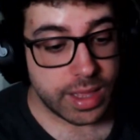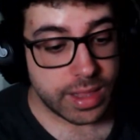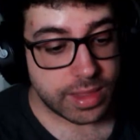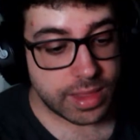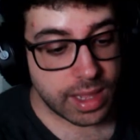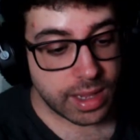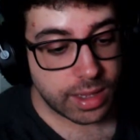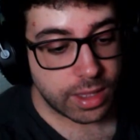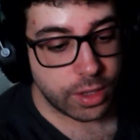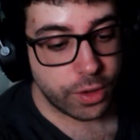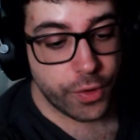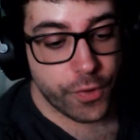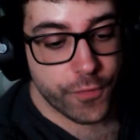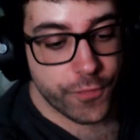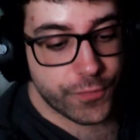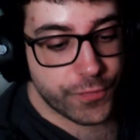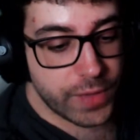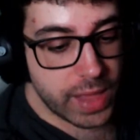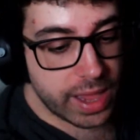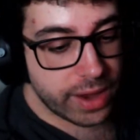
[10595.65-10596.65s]
Thank you
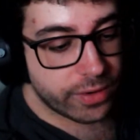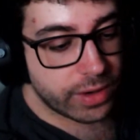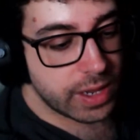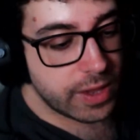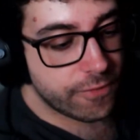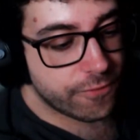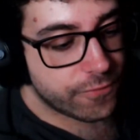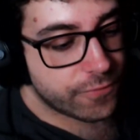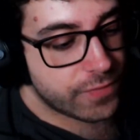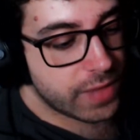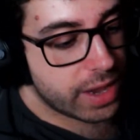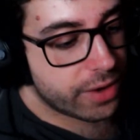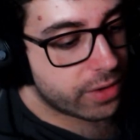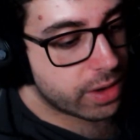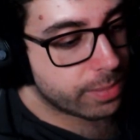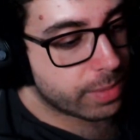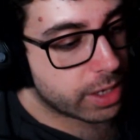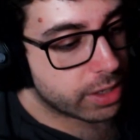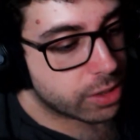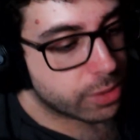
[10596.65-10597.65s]
very,
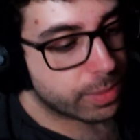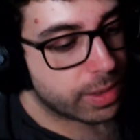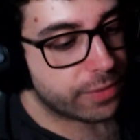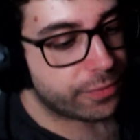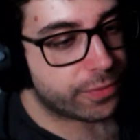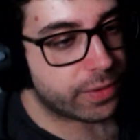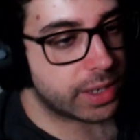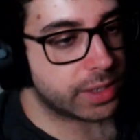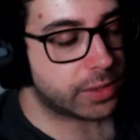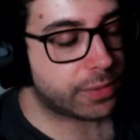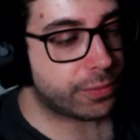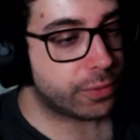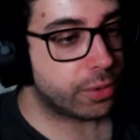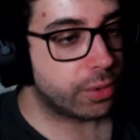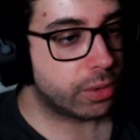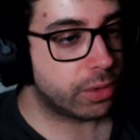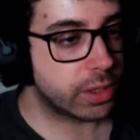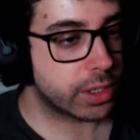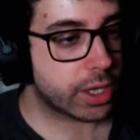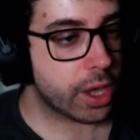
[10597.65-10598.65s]
very much, my friends,
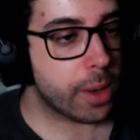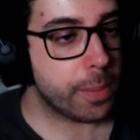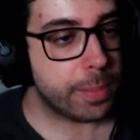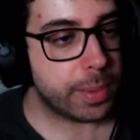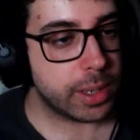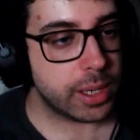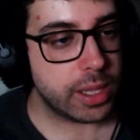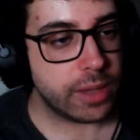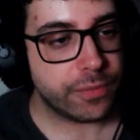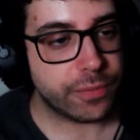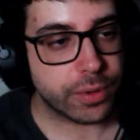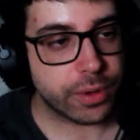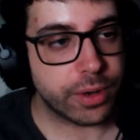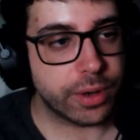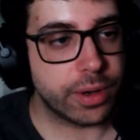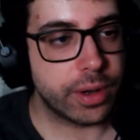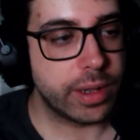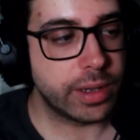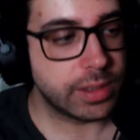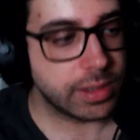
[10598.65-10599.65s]
for all the company,
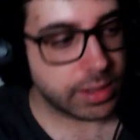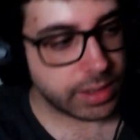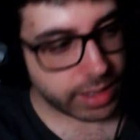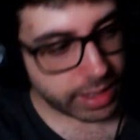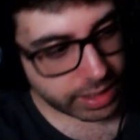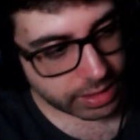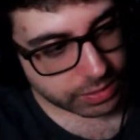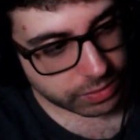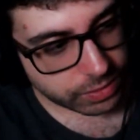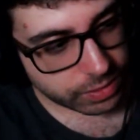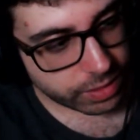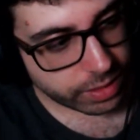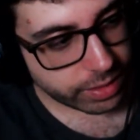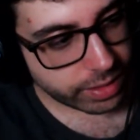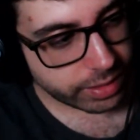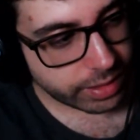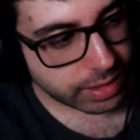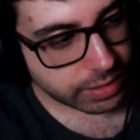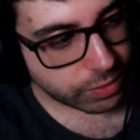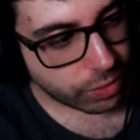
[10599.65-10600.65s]
and
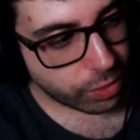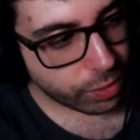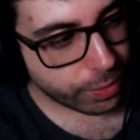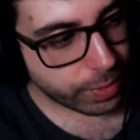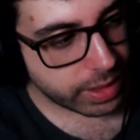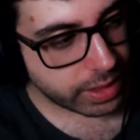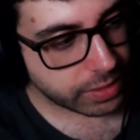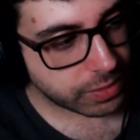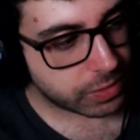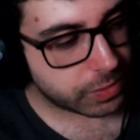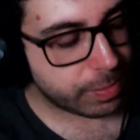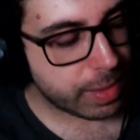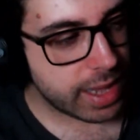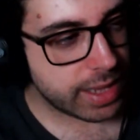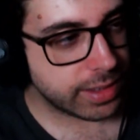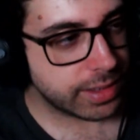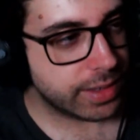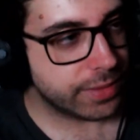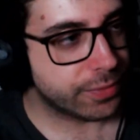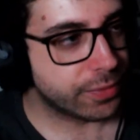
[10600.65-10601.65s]
as always,
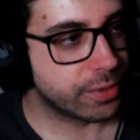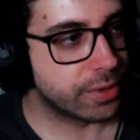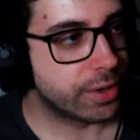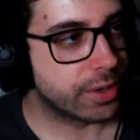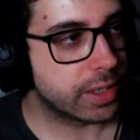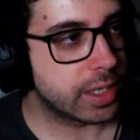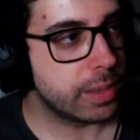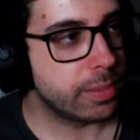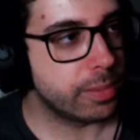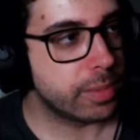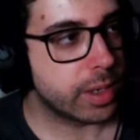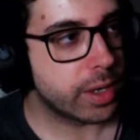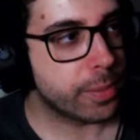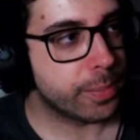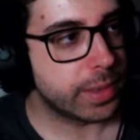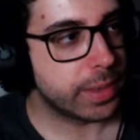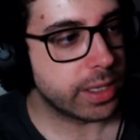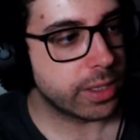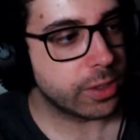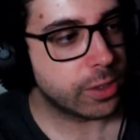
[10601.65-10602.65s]
Panda, for keeping me
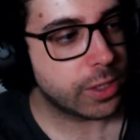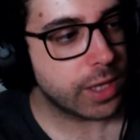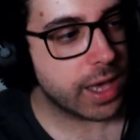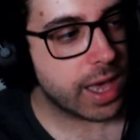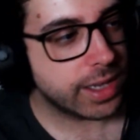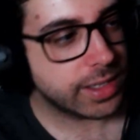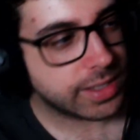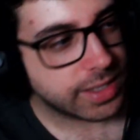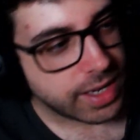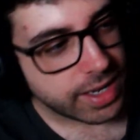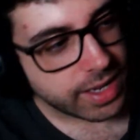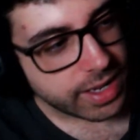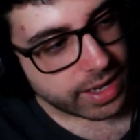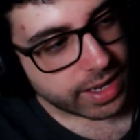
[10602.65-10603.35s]
company in chat.